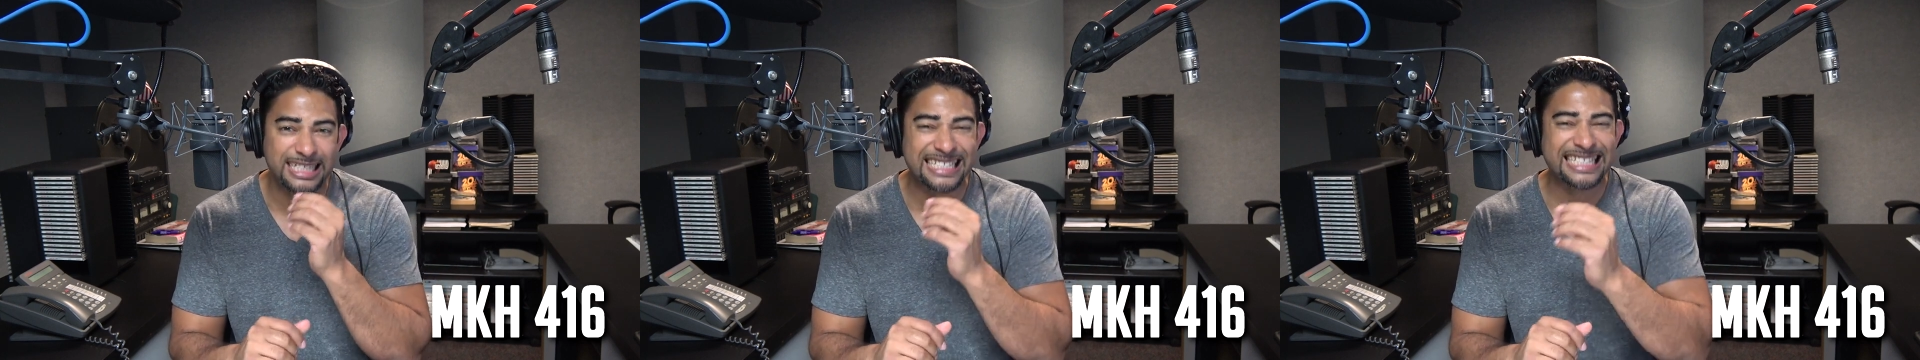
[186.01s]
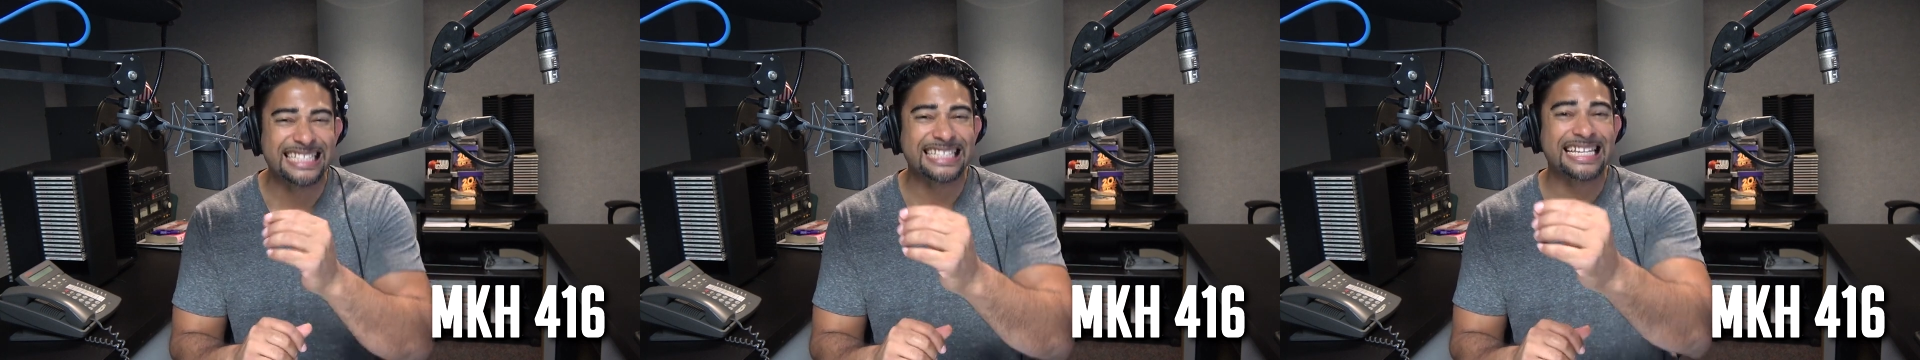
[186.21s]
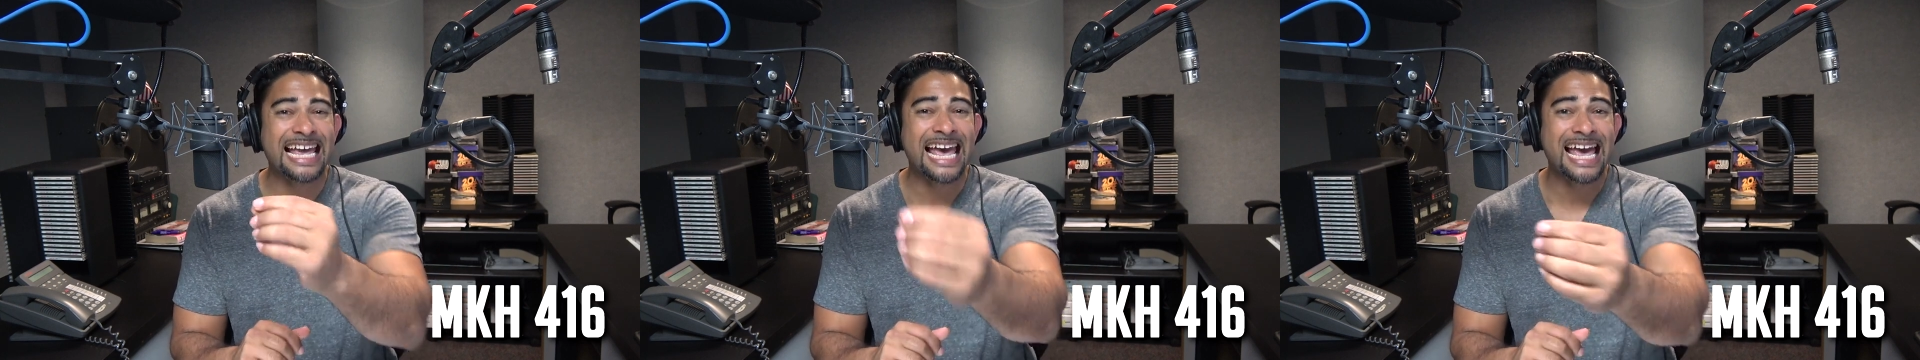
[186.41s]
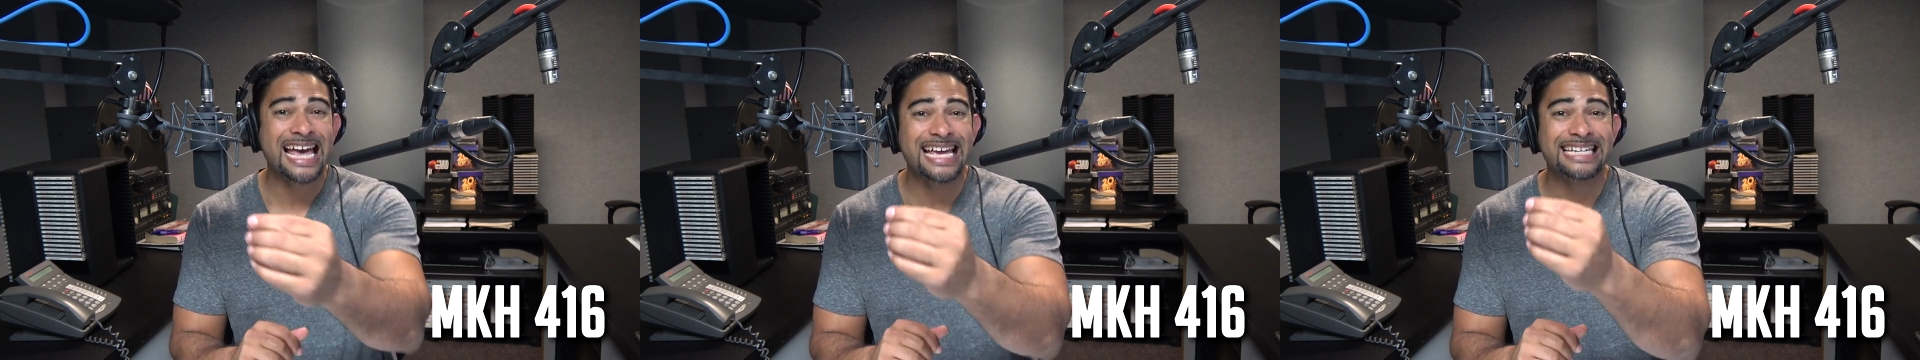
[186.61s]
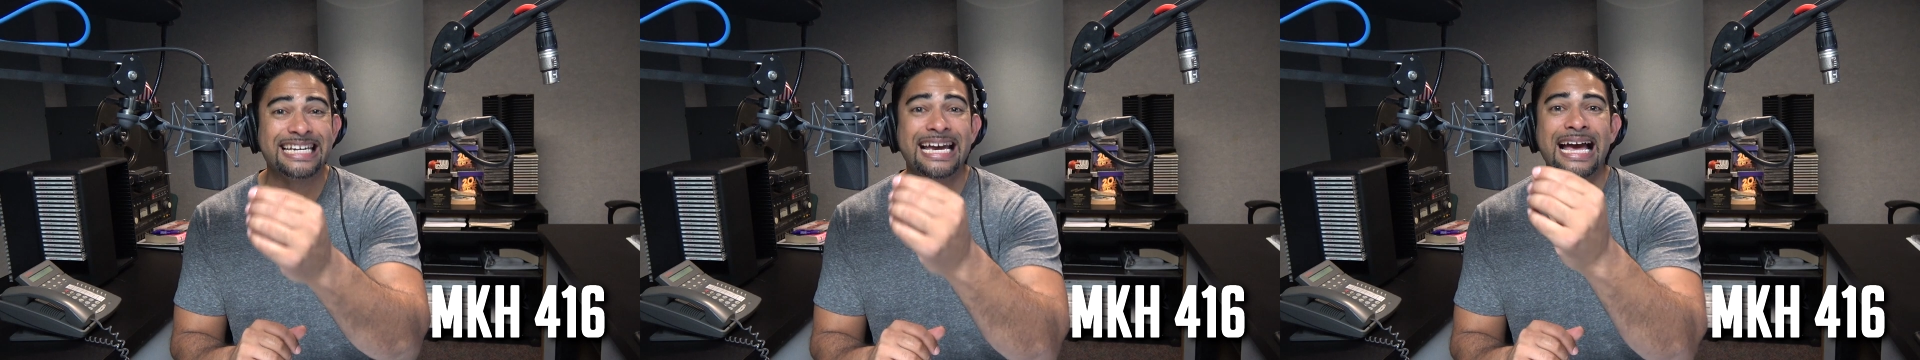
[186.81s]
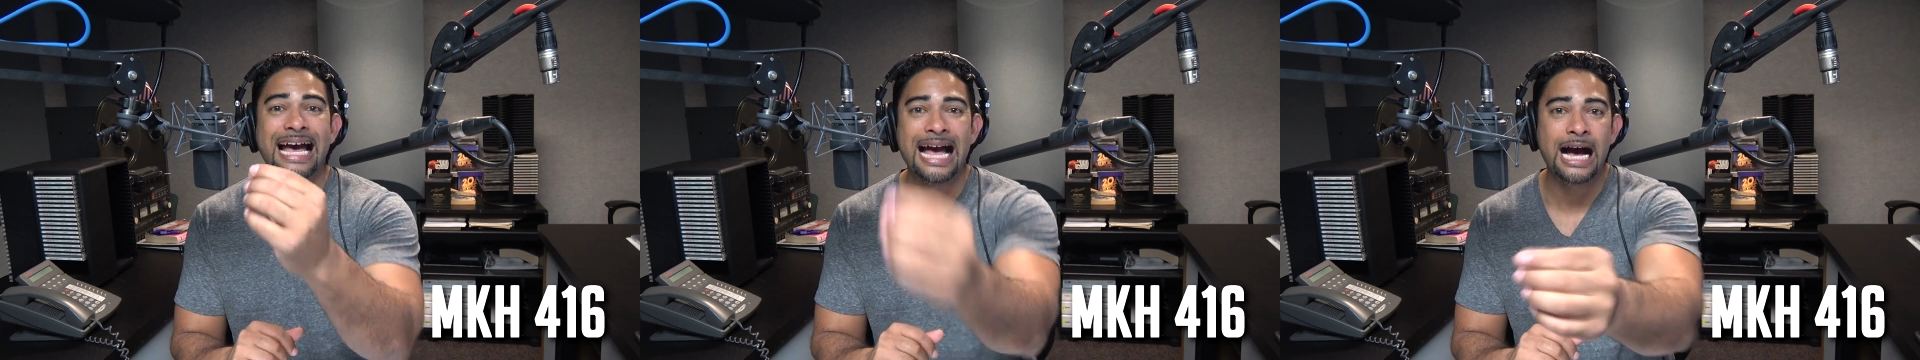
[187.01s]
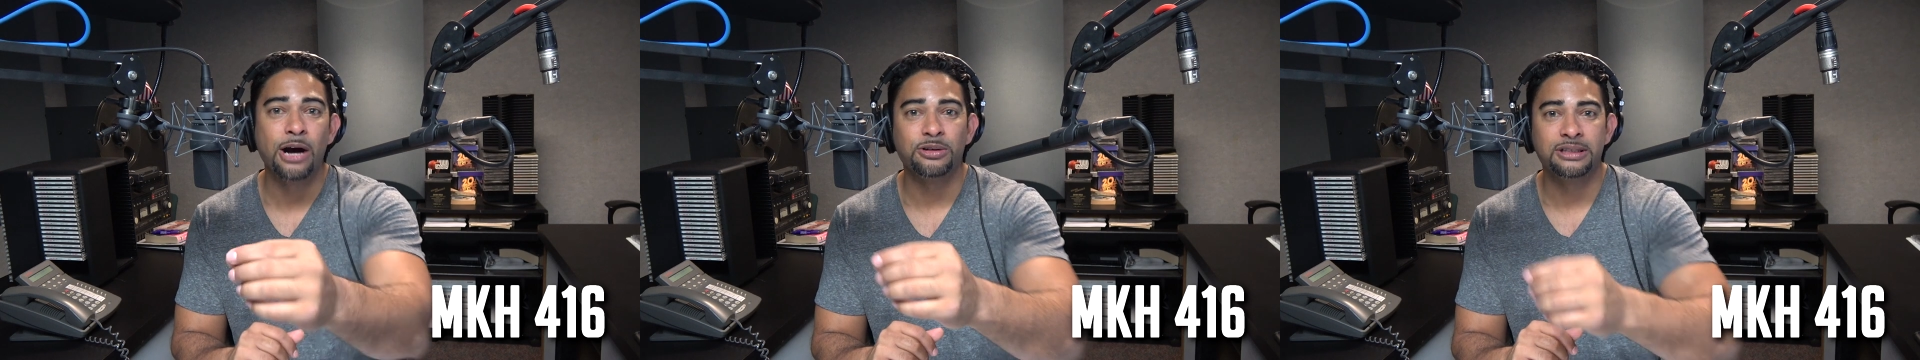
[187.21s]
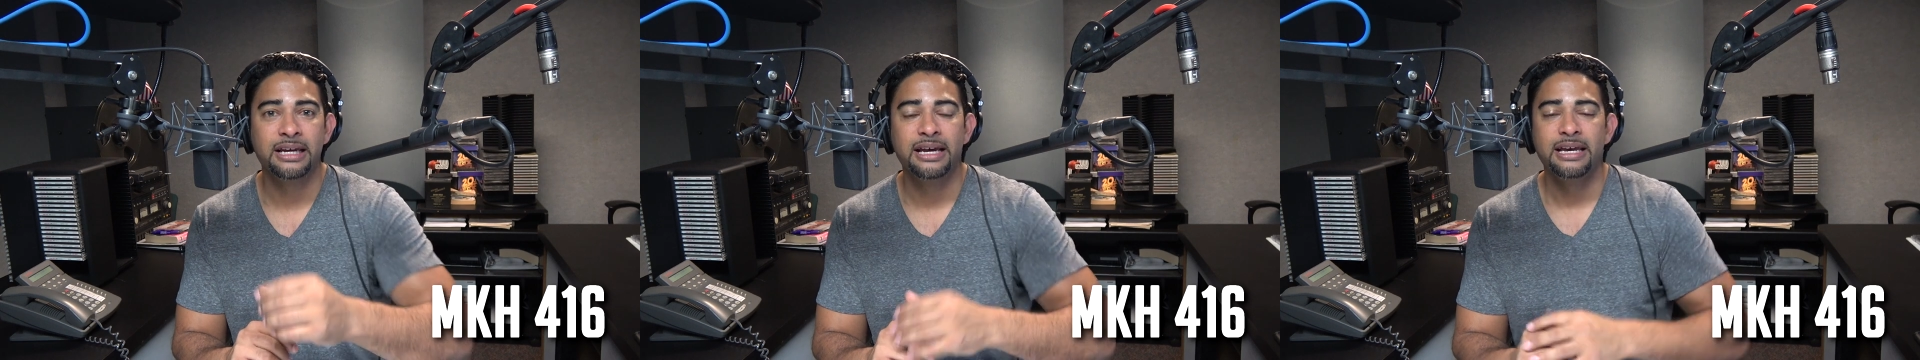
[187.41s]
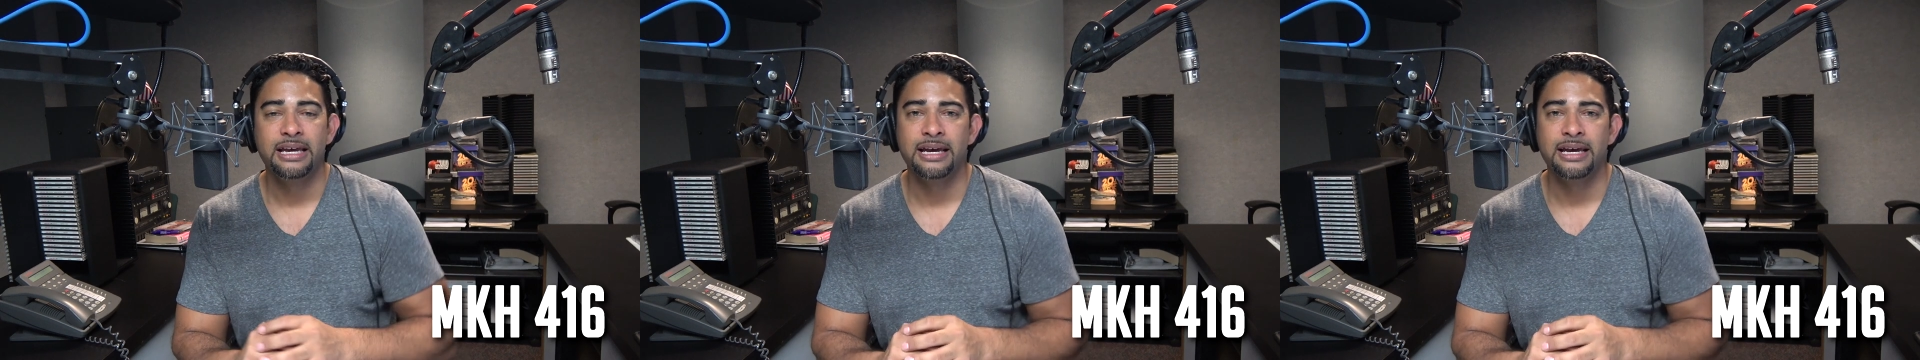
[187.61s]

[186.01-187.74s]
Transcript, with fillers: stand out,